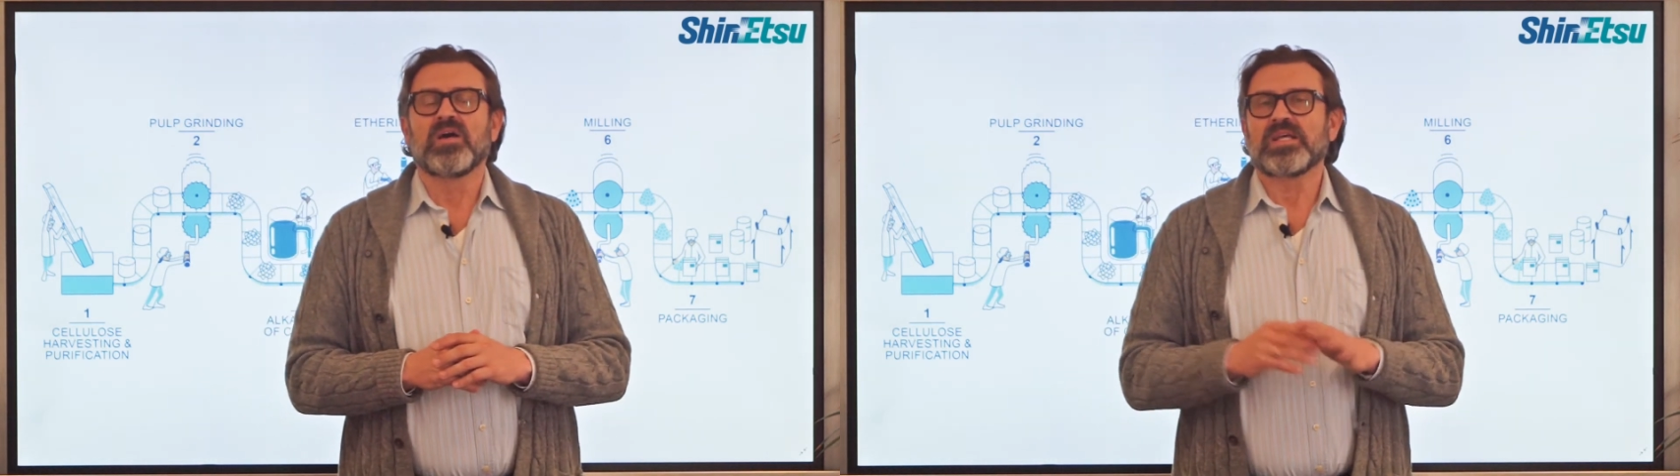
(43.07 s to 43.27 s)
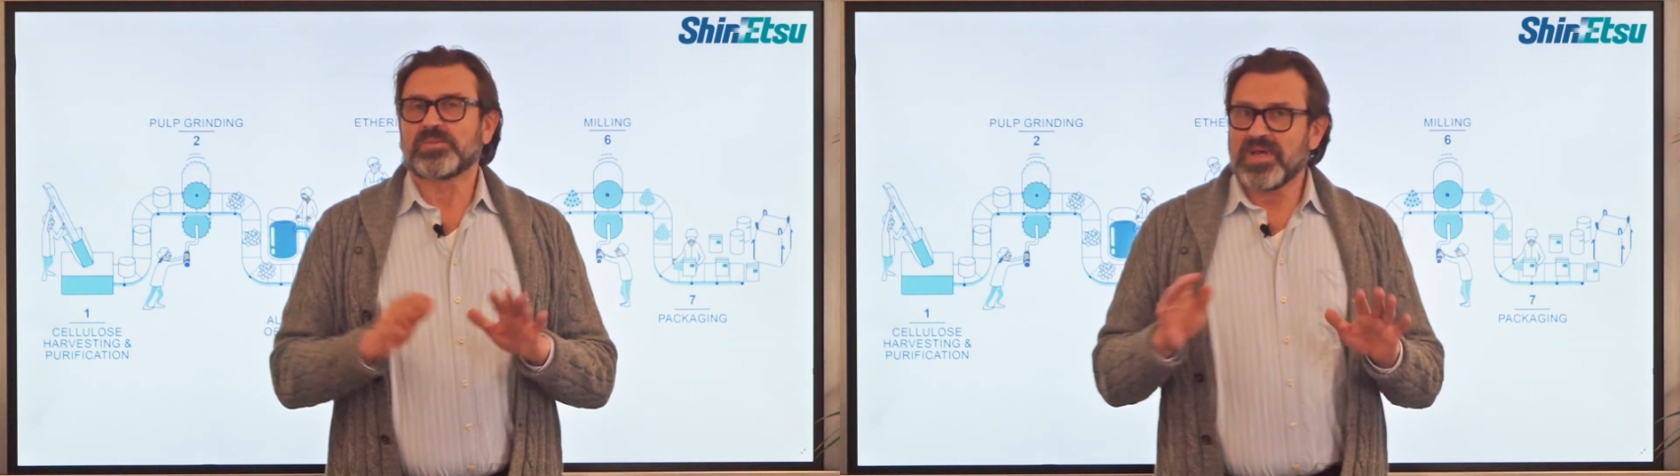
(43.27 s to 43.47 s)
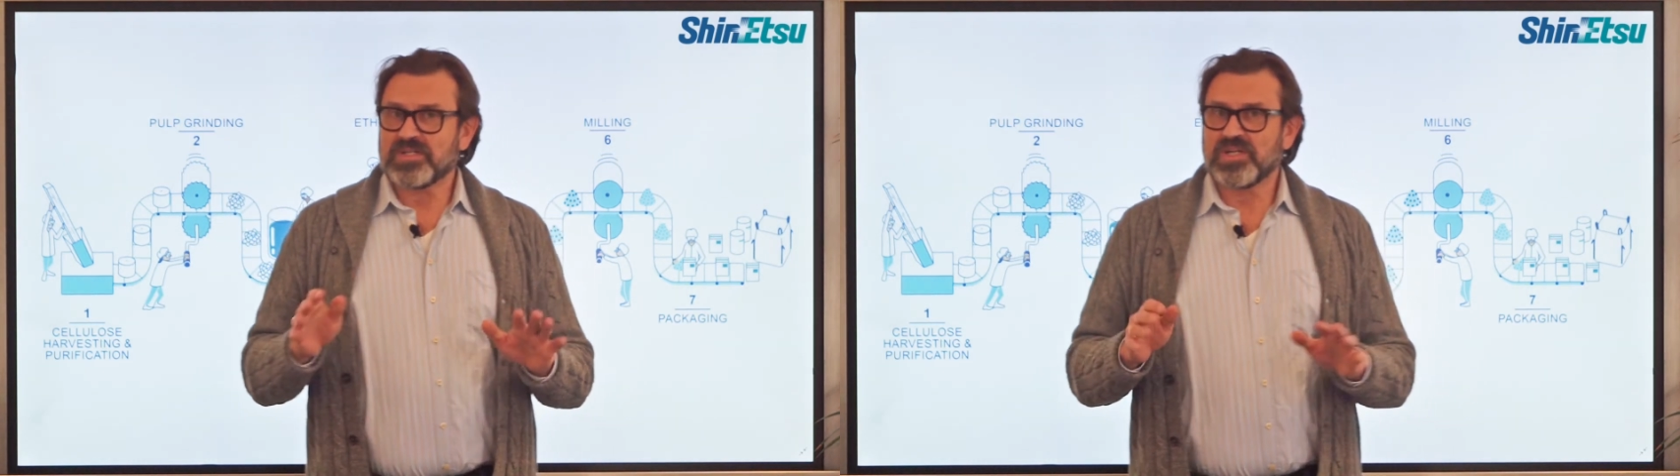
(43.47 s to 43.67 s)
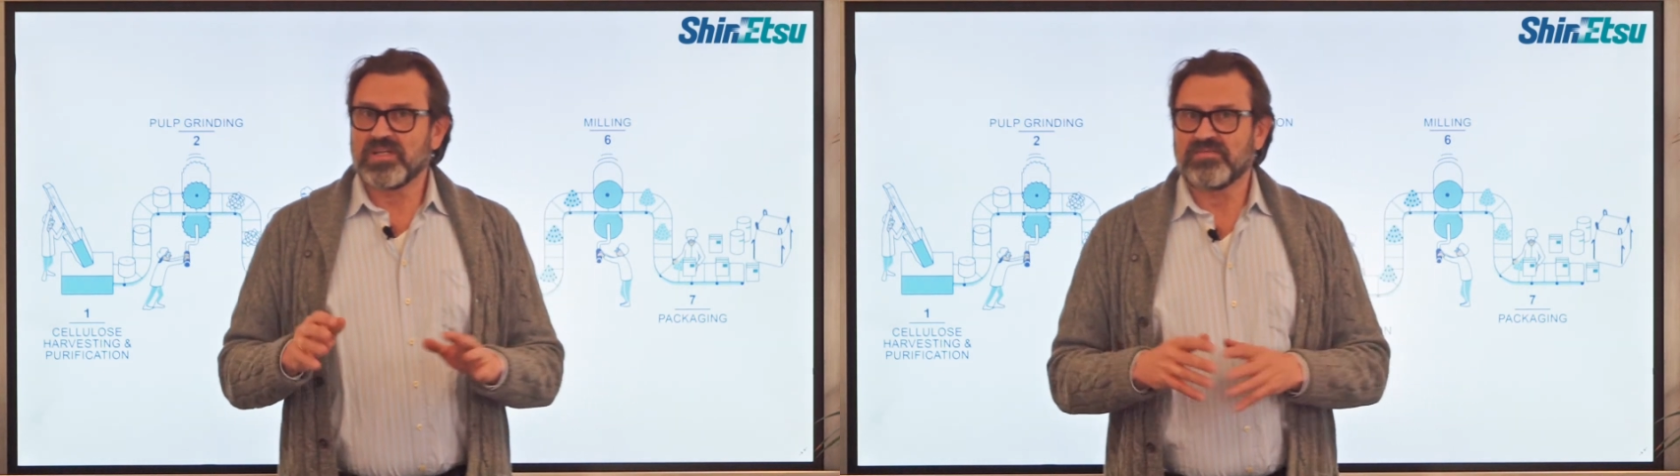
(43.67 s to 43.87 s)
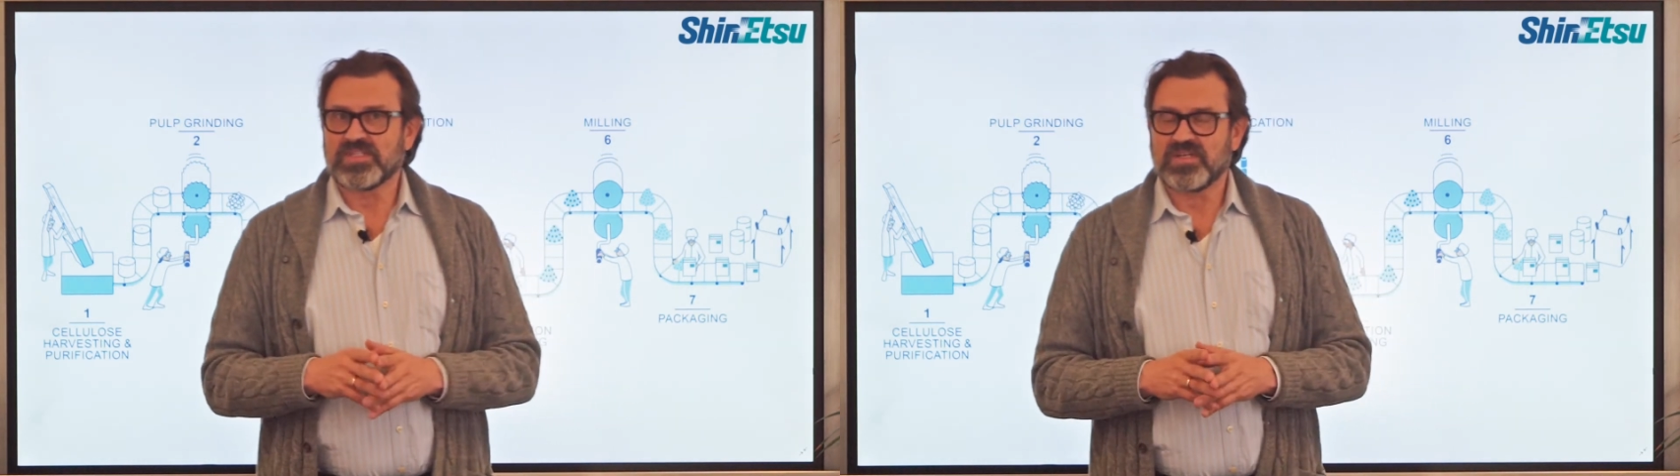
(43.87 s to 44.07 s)

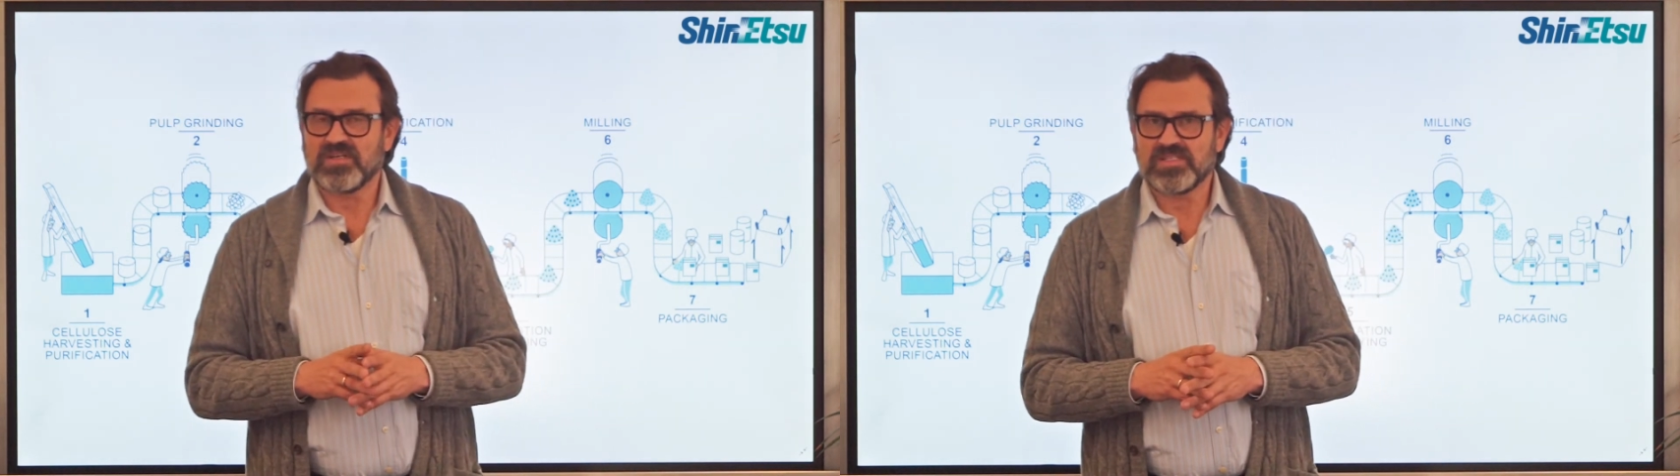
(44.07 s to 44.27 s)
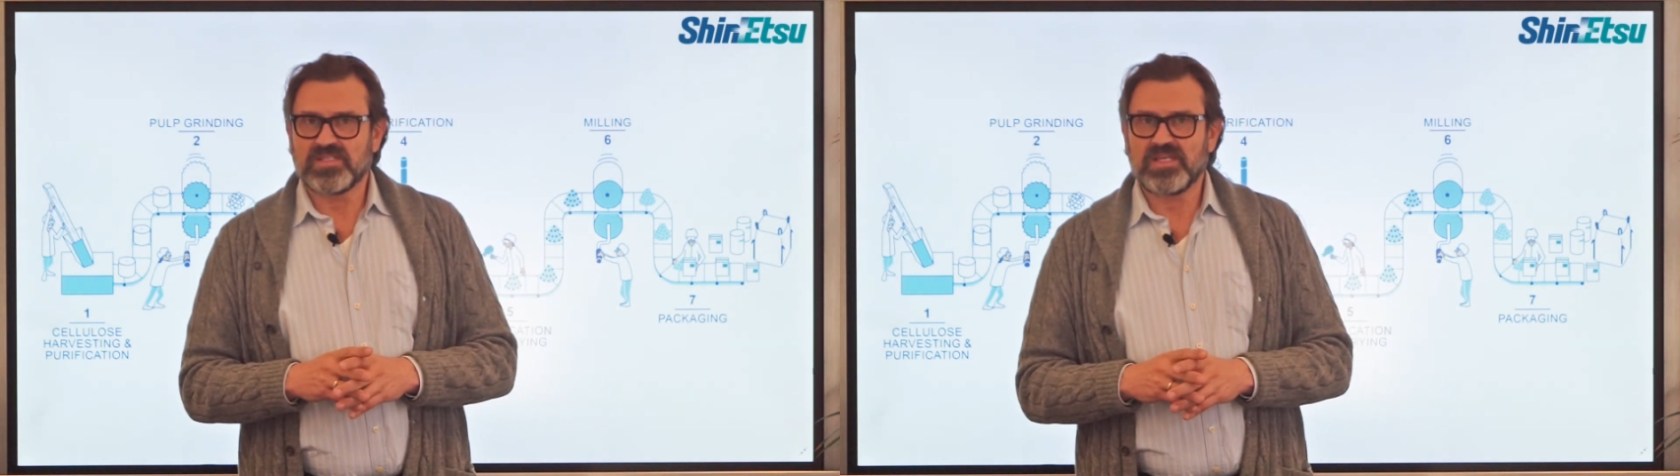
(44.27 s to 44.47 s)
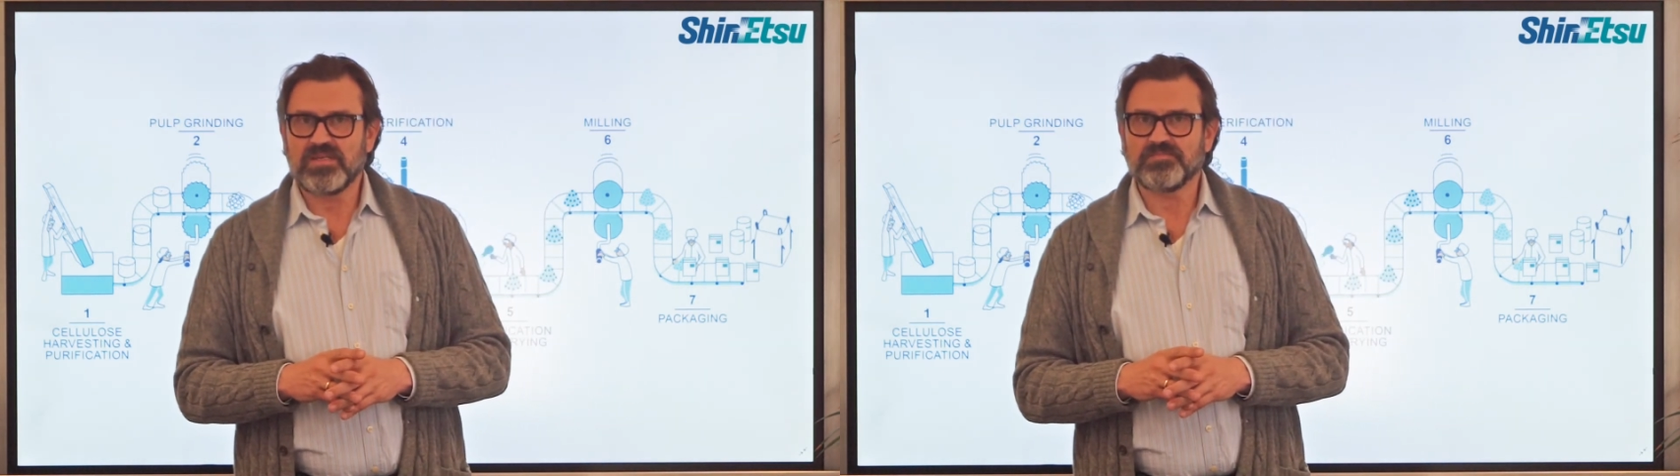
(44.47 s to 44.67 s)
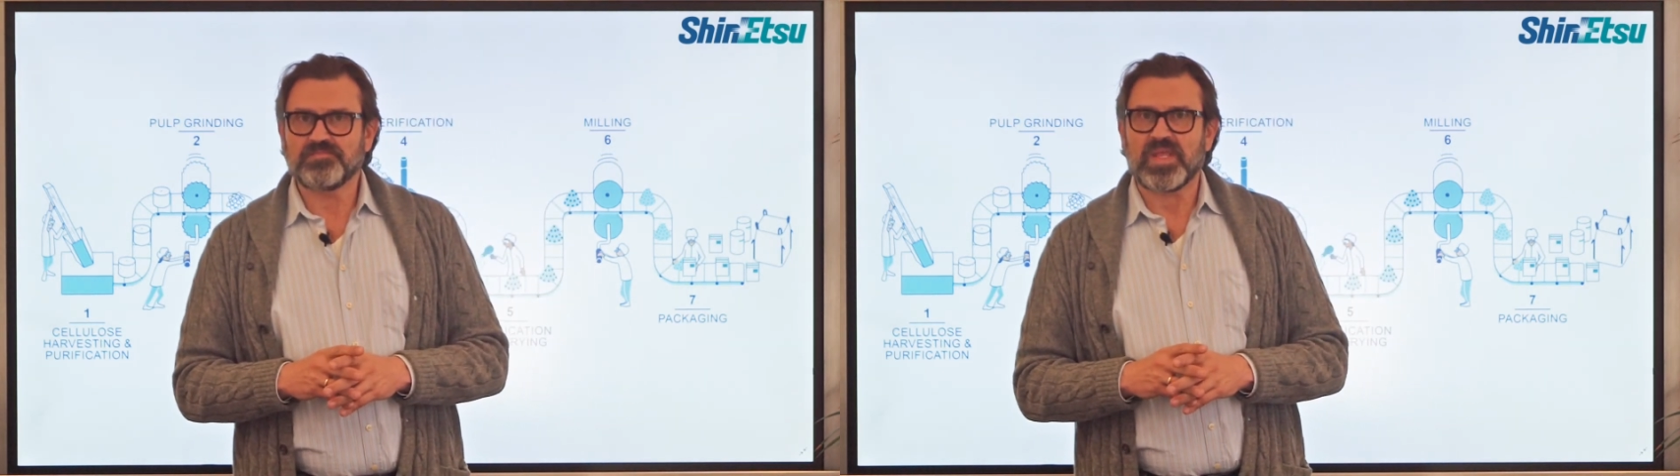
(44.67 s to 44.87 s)
especially viscosity,